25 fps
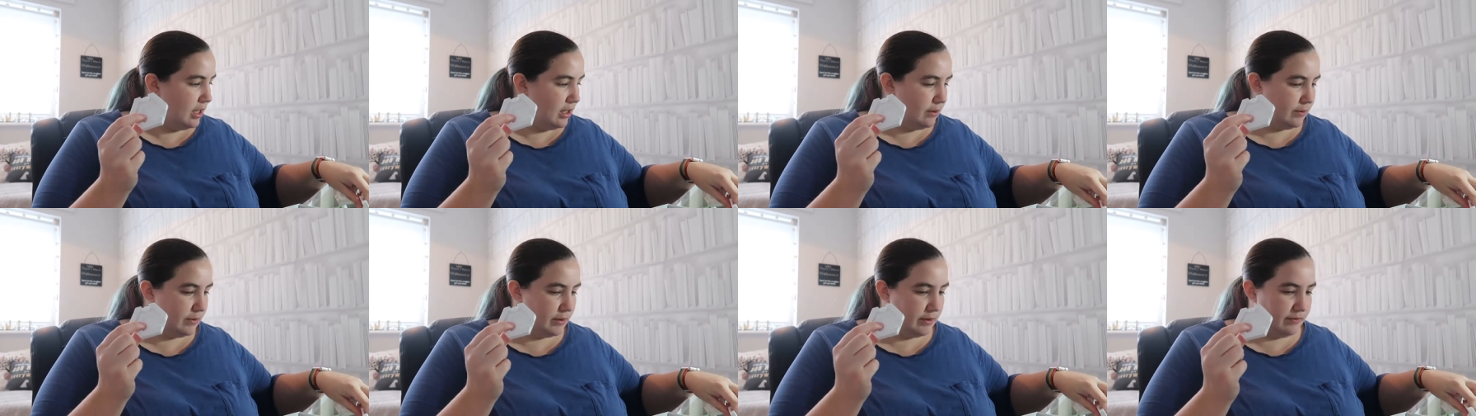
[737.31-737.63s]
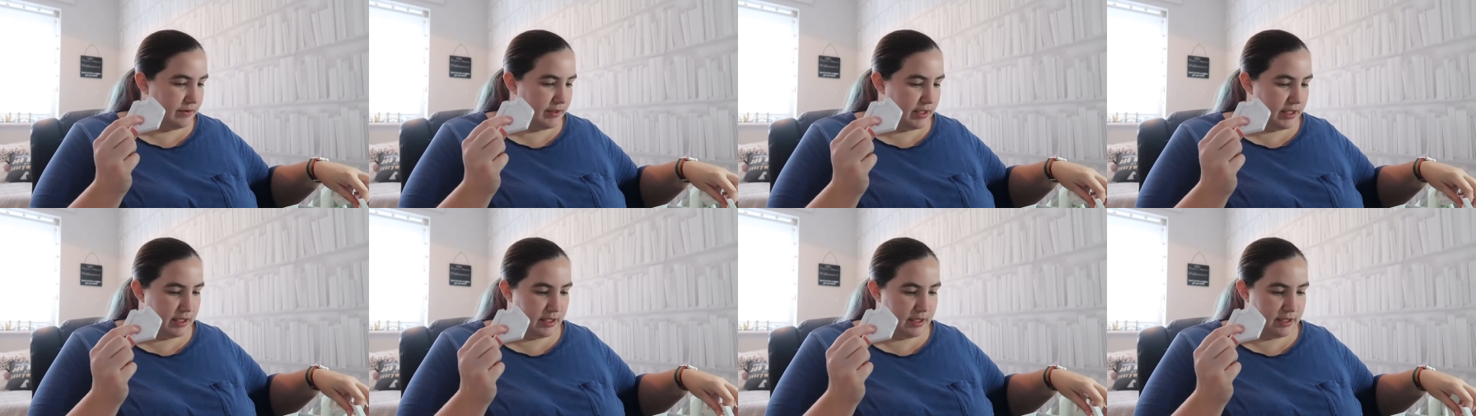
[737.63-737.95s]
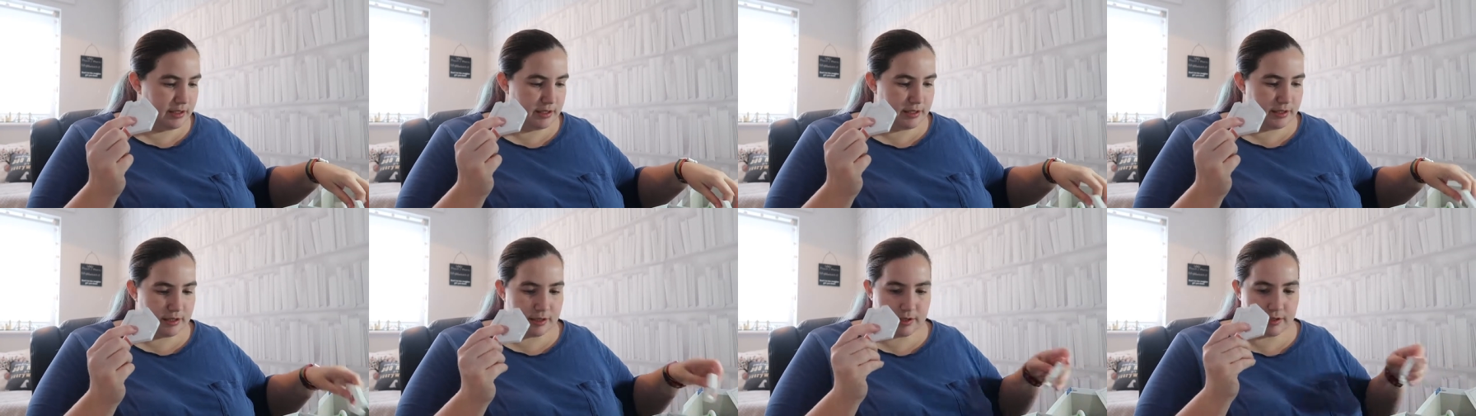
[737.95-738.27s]
one of
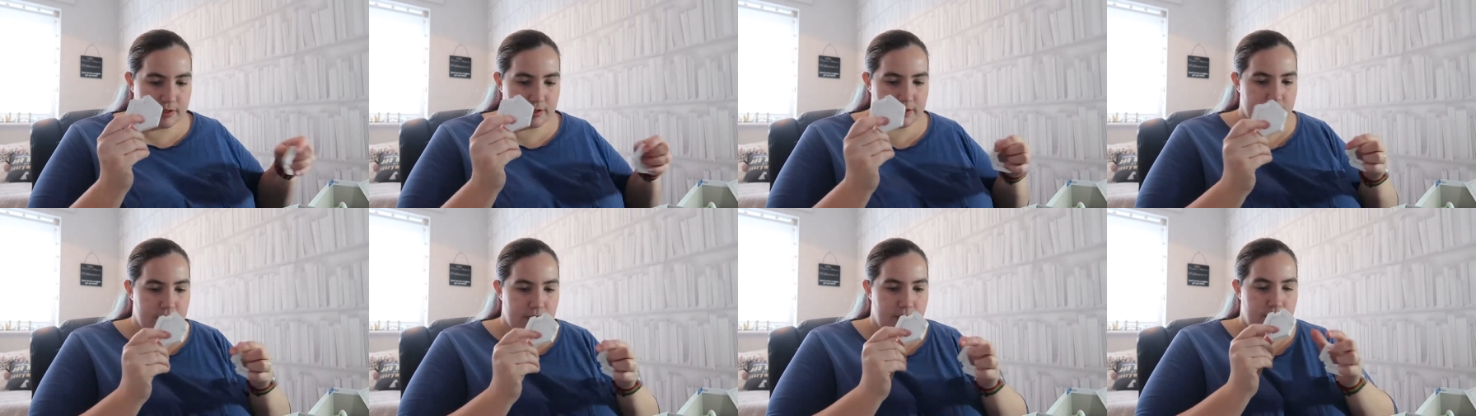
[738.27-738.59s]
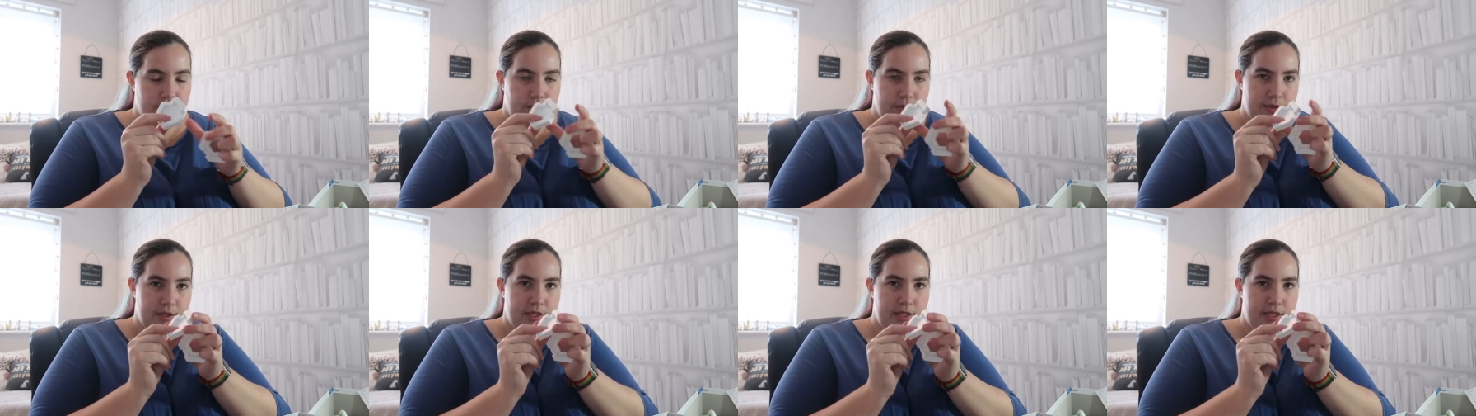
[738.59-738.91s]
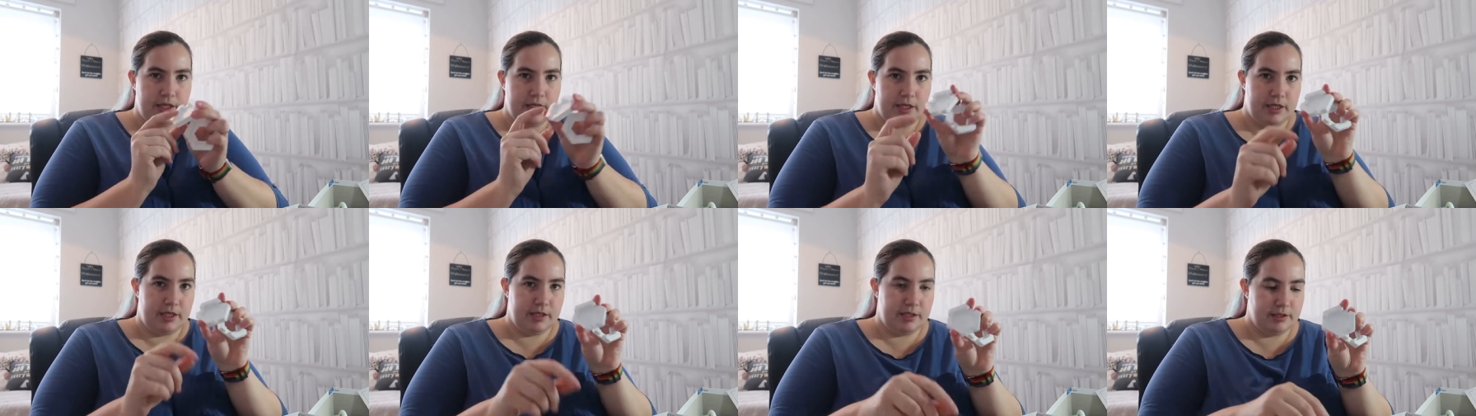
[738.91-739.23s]
these so
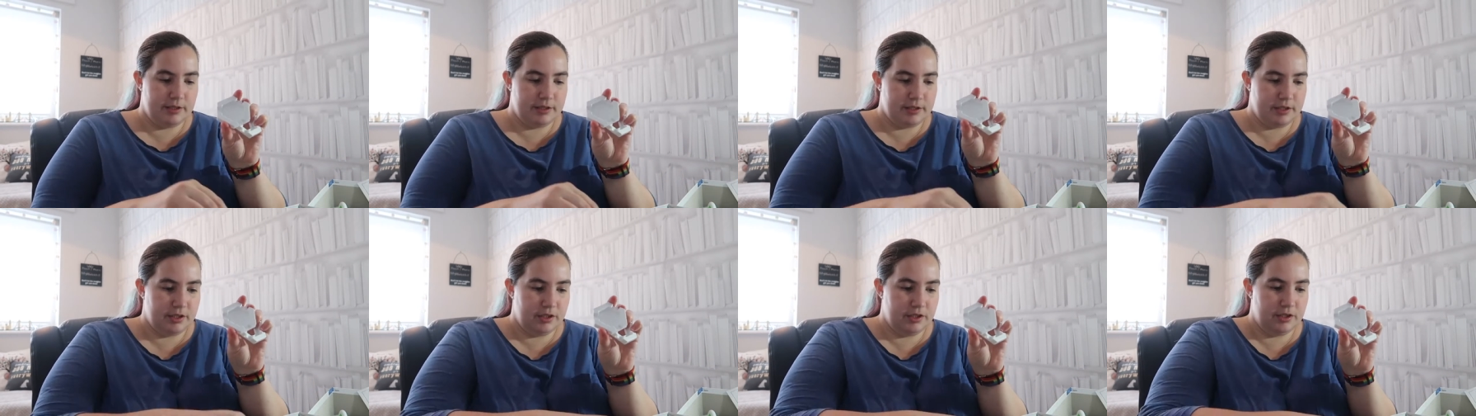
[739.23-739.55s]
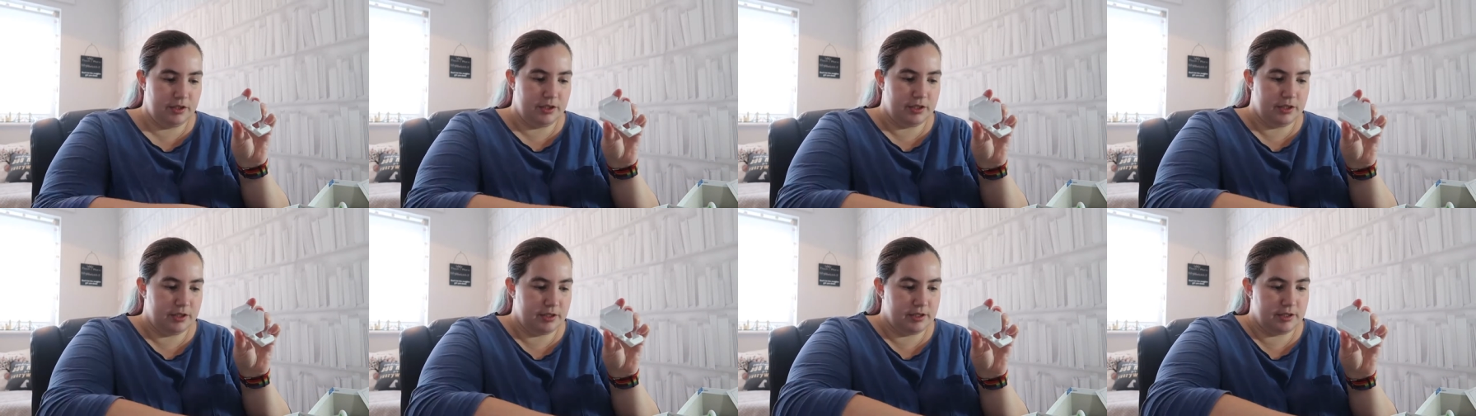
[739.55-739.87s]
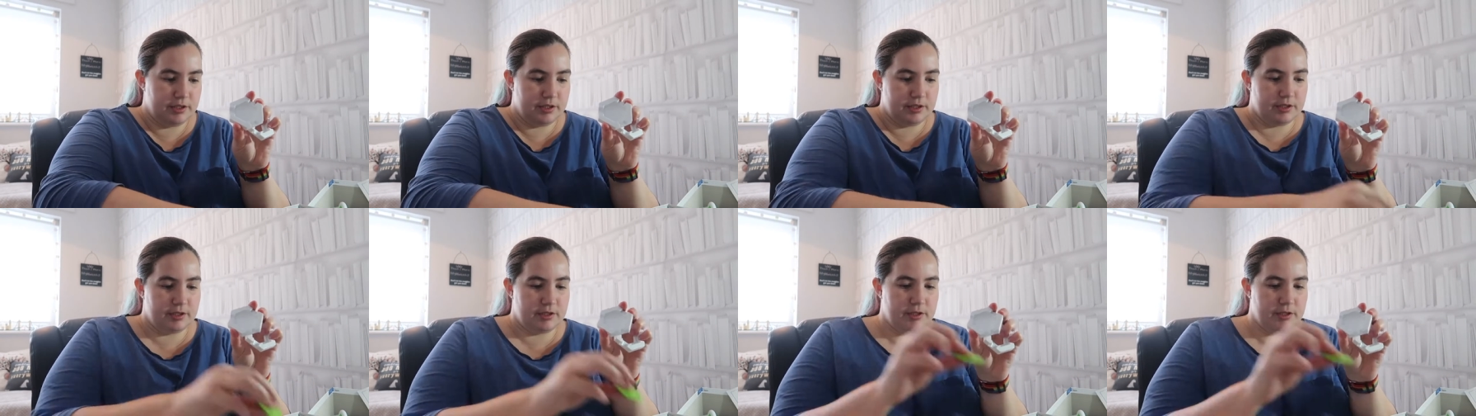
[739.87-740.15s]
these you just